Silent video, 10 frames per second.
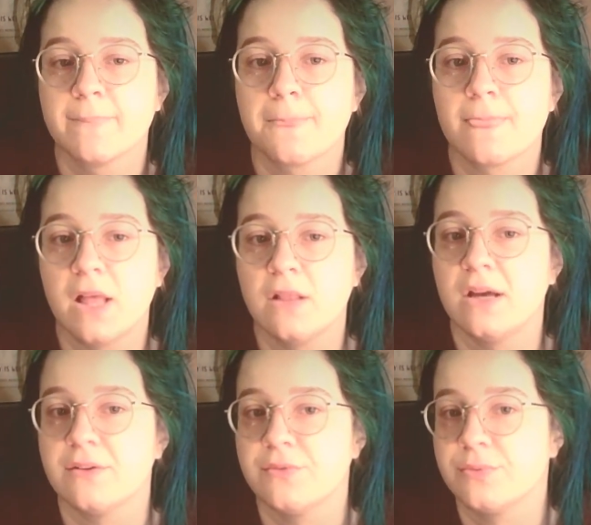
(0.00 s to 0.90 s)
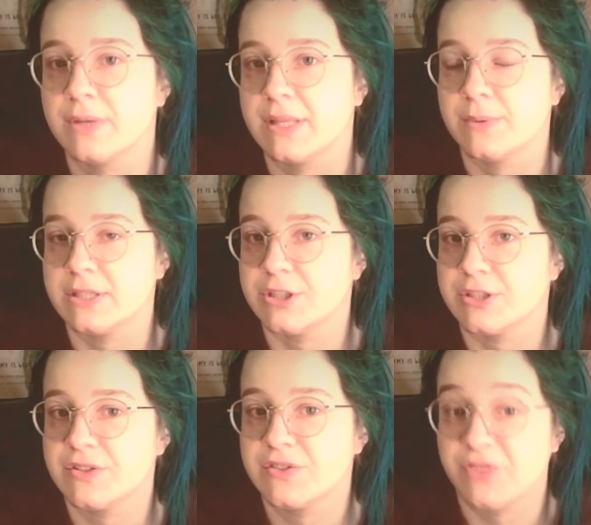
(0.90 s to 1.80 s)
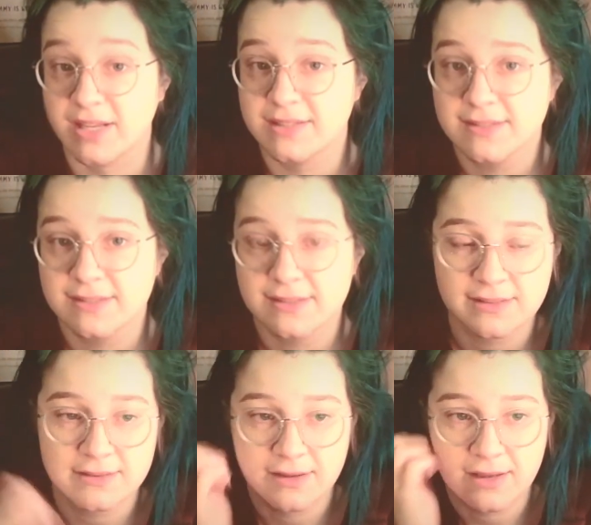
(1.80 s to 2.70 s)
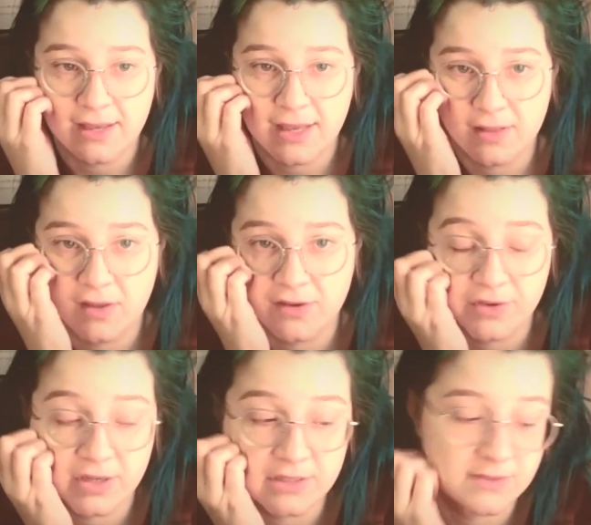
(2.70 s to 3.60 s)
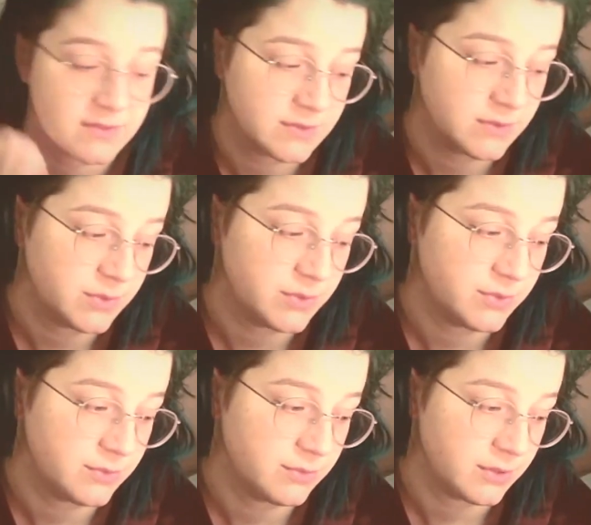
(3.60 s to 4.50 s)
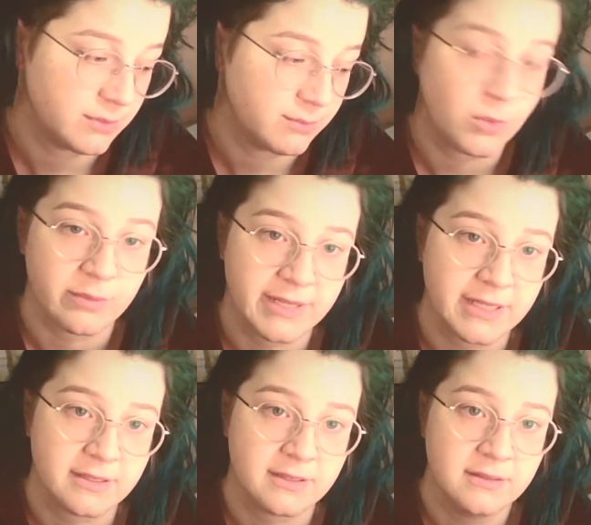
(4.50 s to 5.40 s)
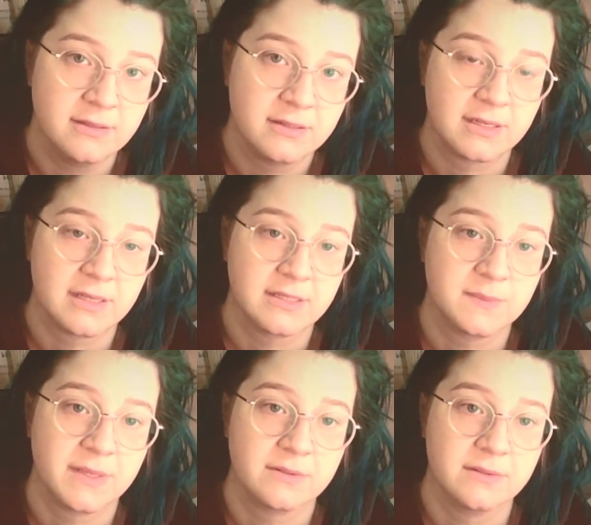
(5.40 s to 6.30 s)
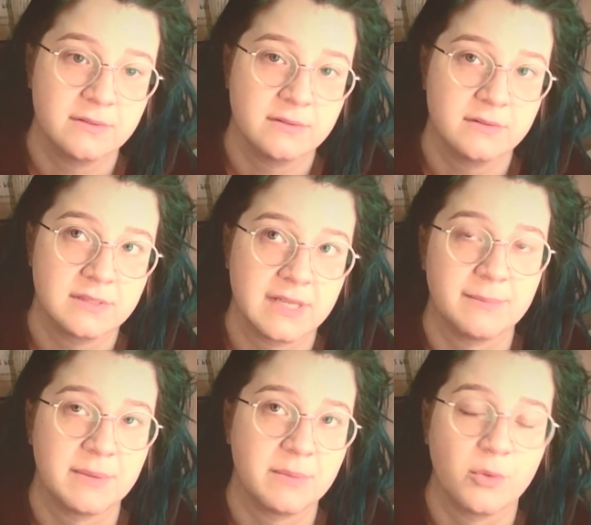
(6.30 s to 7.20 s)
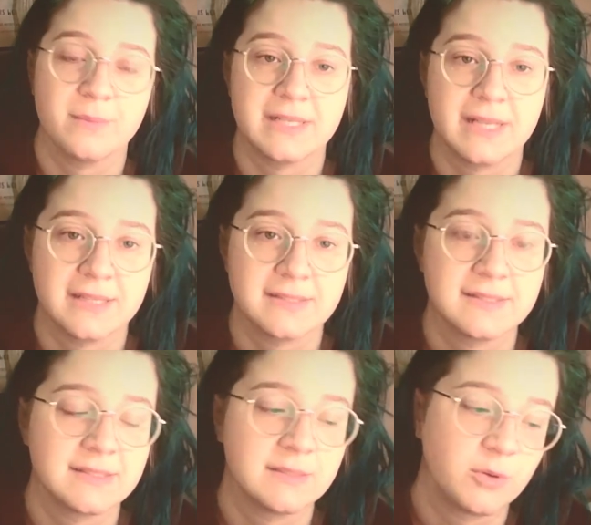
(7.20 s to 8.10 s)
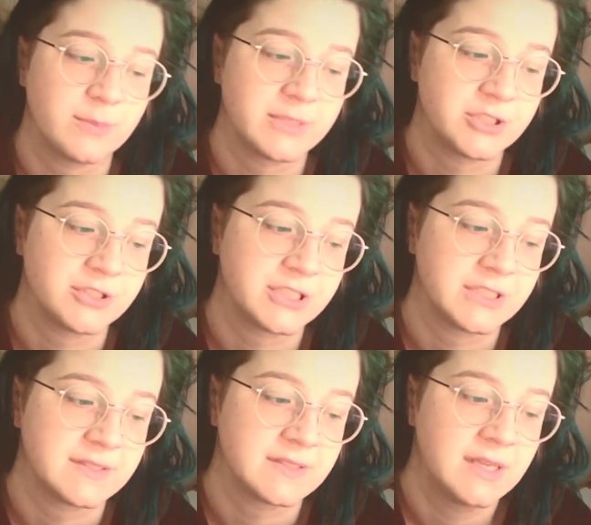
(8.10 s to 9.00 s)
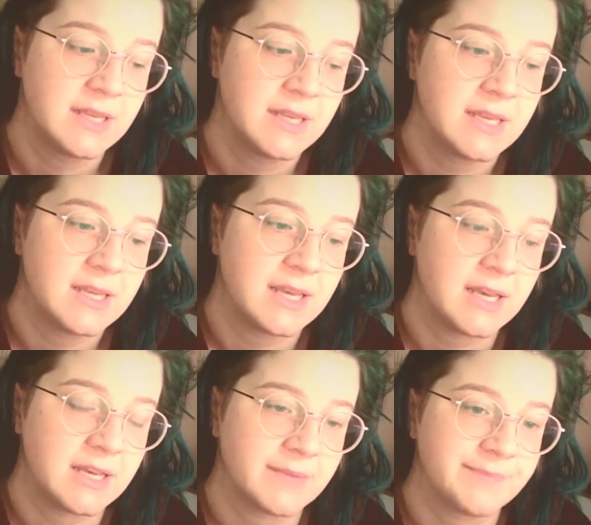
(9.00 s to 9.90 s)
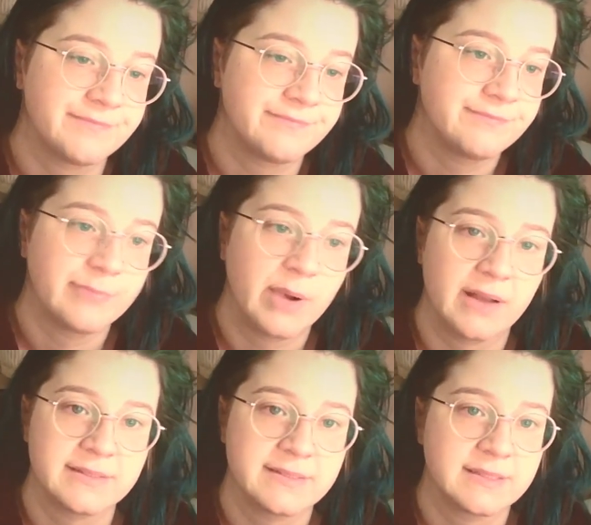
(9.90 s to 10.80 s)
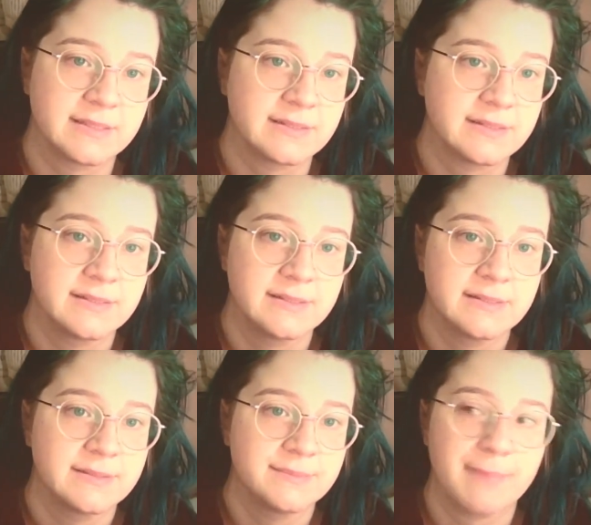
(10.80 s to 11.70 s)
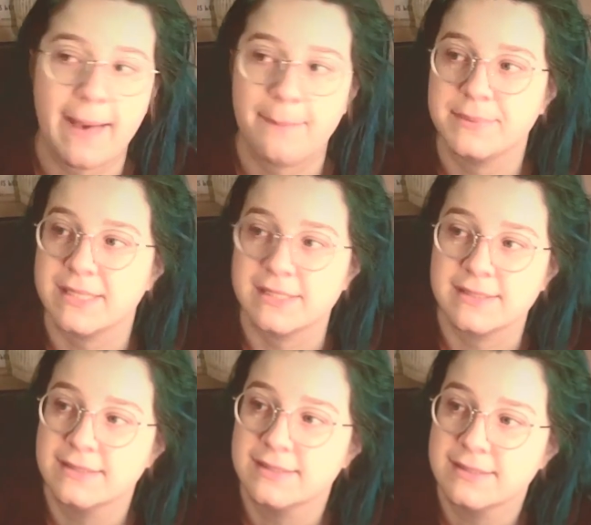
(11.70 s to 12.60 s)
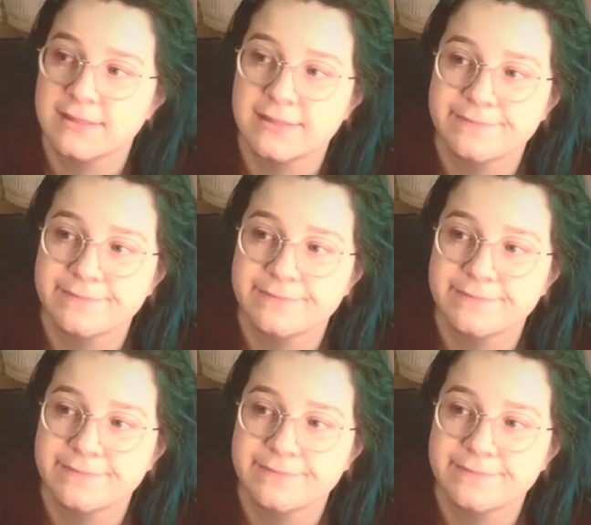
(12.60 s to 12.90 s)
a lot of really religious friends. I had a lot of friends who were Mormon, and I spent time at Mormon dances and at Mormon churches. Protestants, Baptists,